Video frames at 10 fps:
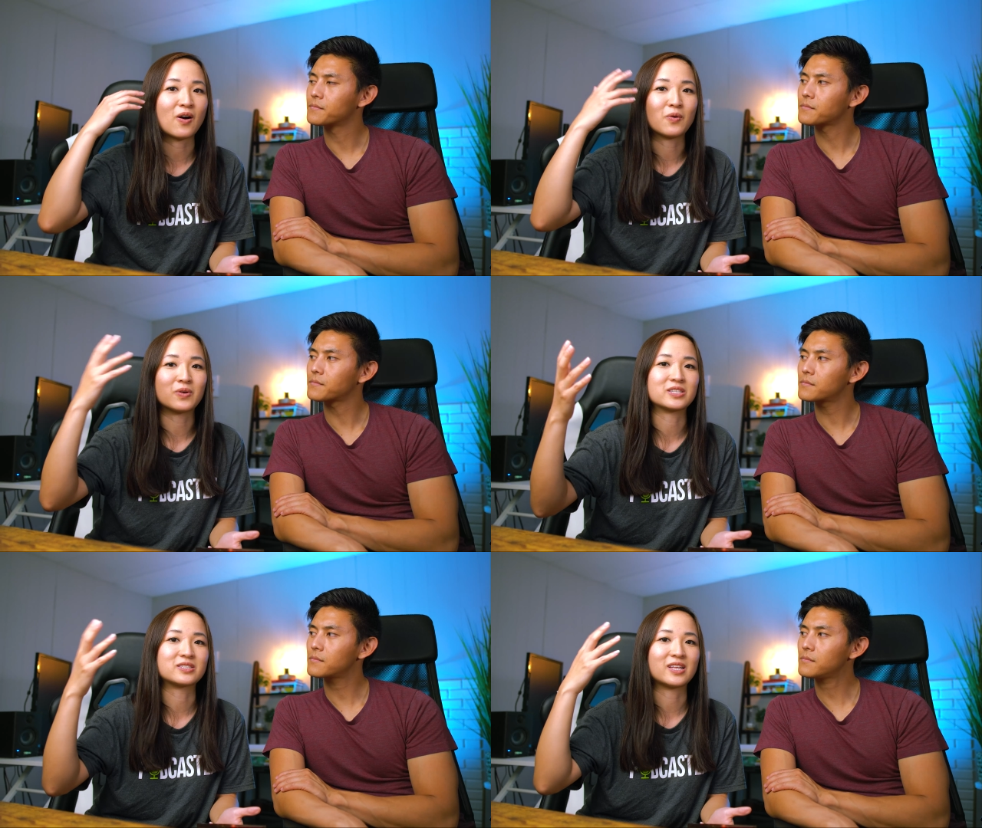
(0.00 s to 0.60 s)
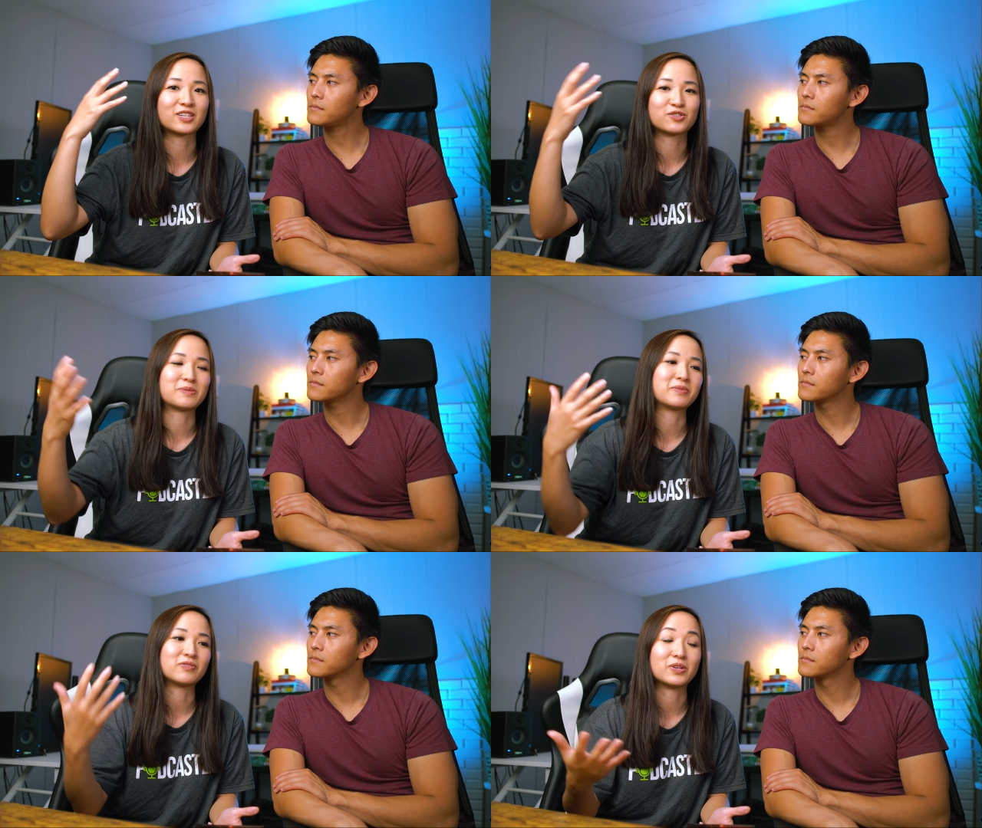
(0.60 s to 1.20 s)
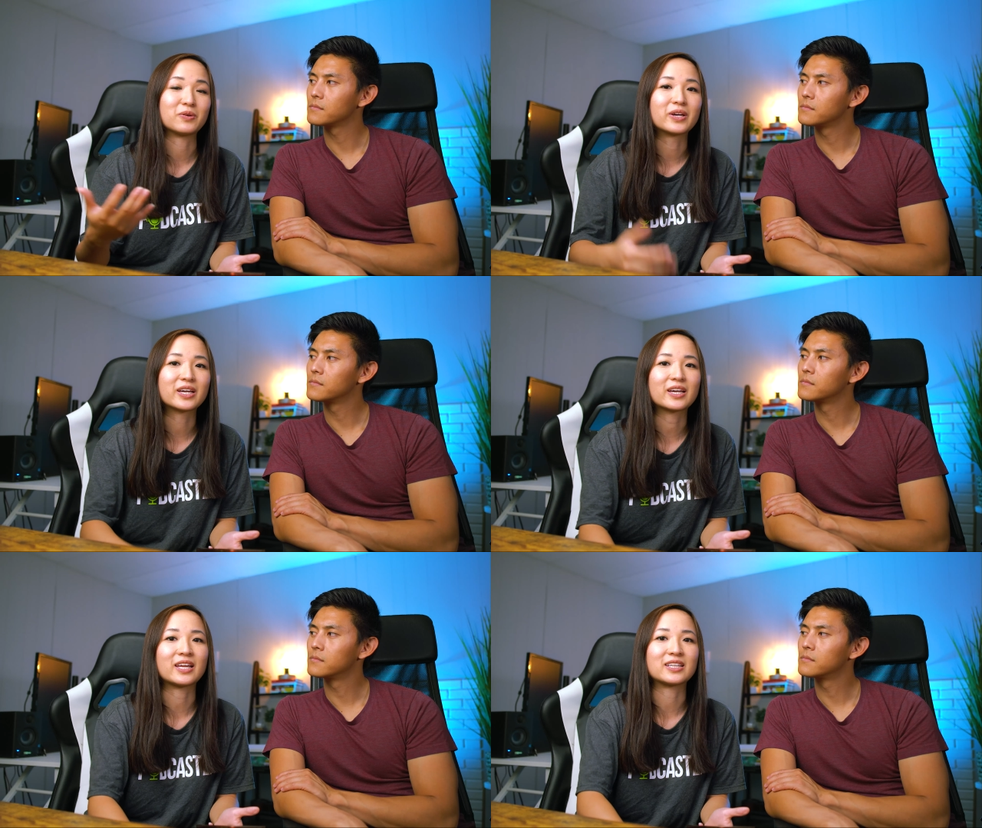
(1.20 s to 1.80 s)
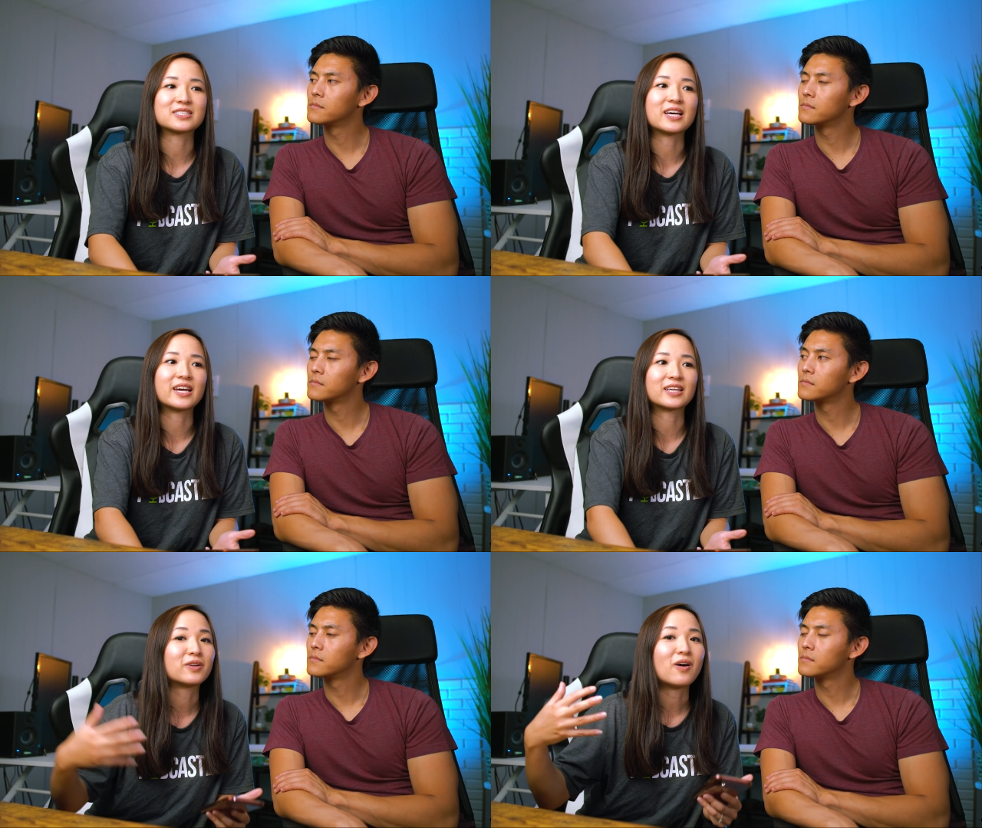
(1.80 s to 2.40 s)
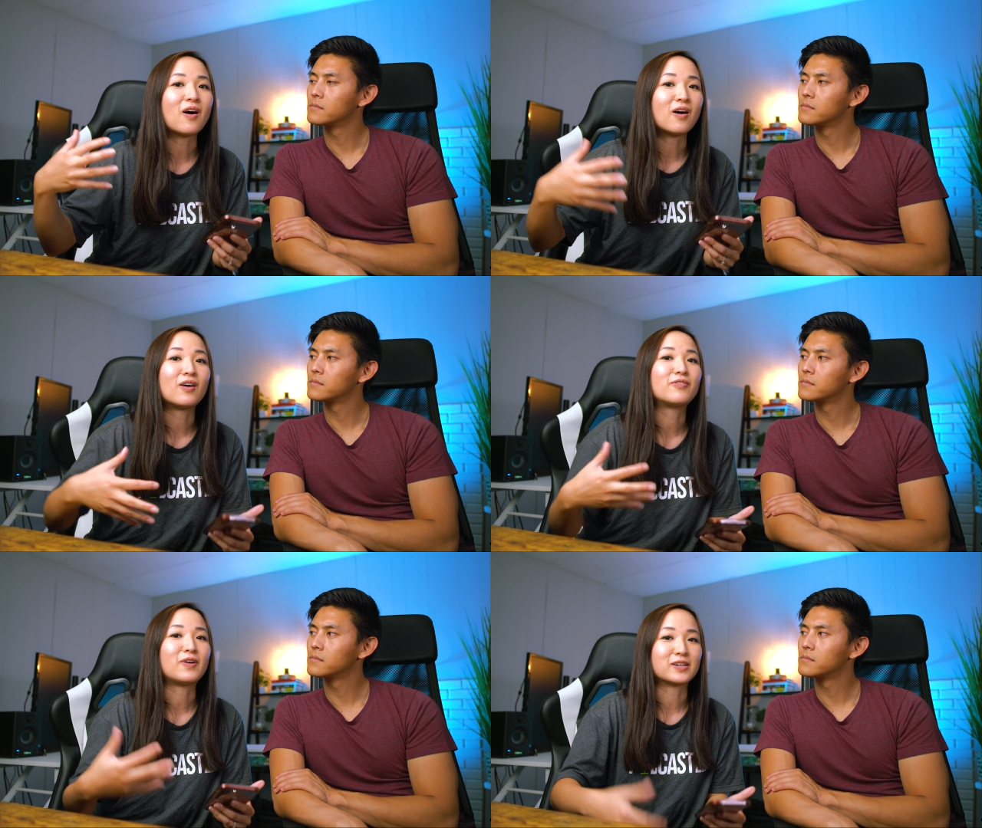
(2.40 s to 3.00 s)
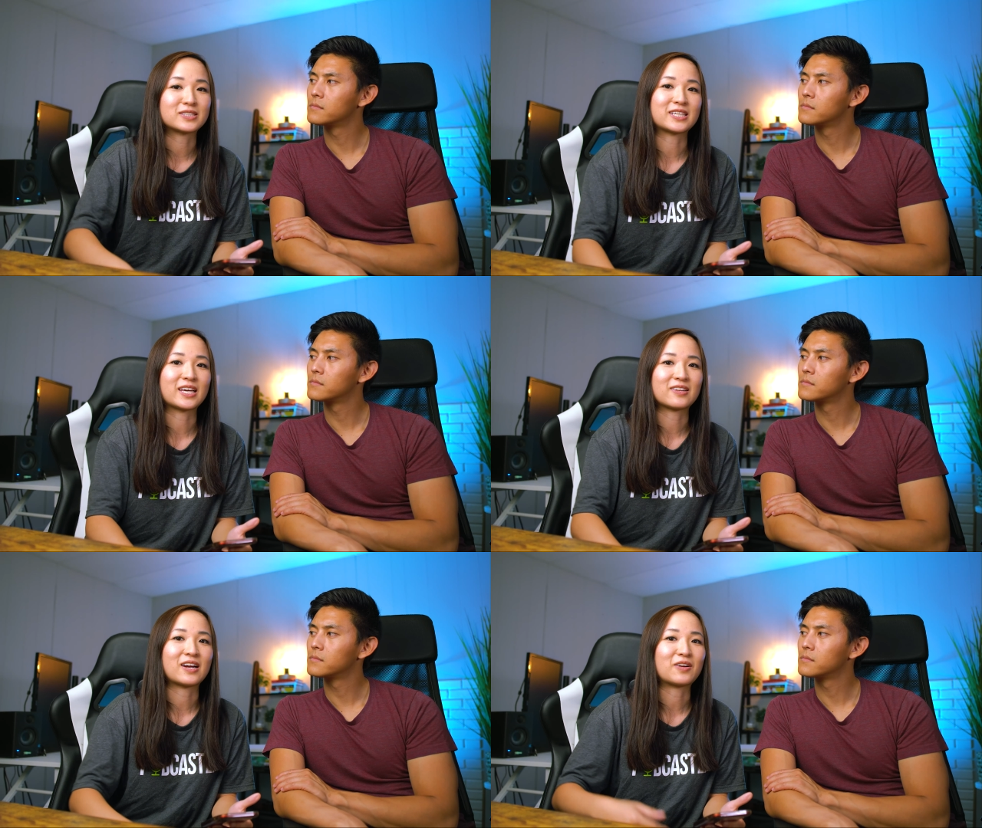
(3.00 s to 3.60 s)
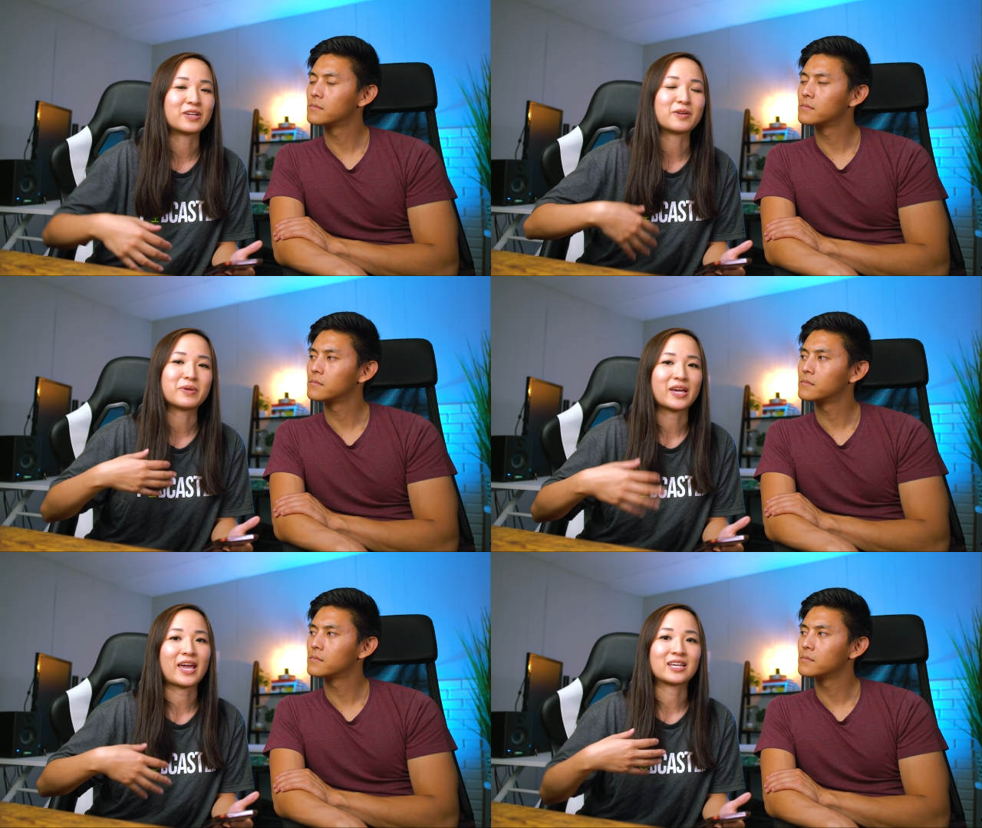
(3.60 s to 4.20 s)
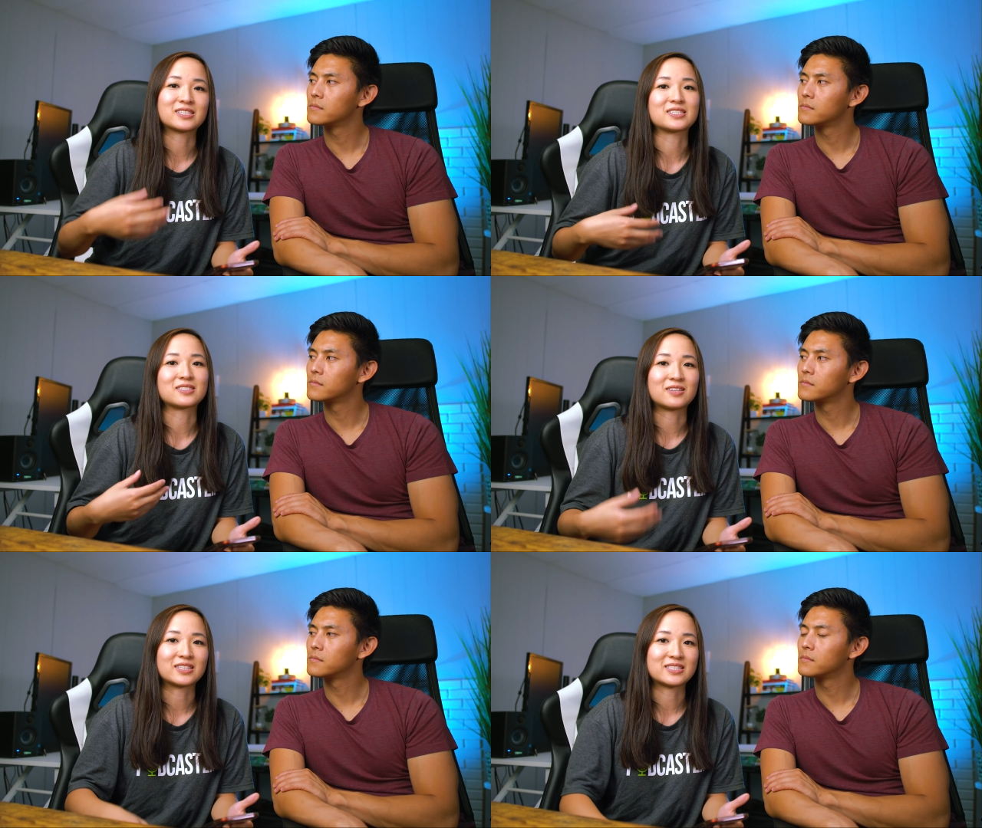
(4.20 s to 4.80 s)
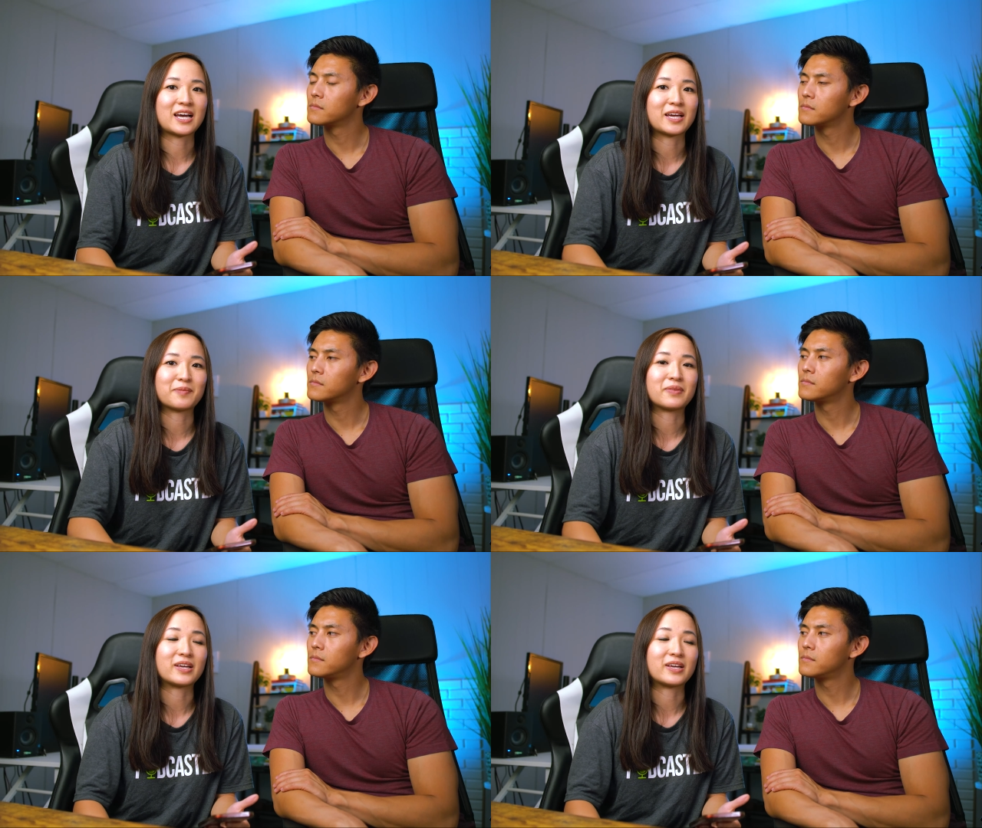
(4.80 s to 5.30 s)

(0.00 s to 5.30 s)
Speaker 1: always like dreamed of doing. And it's like, it'll all fall together. I don't need to be anxious all the time.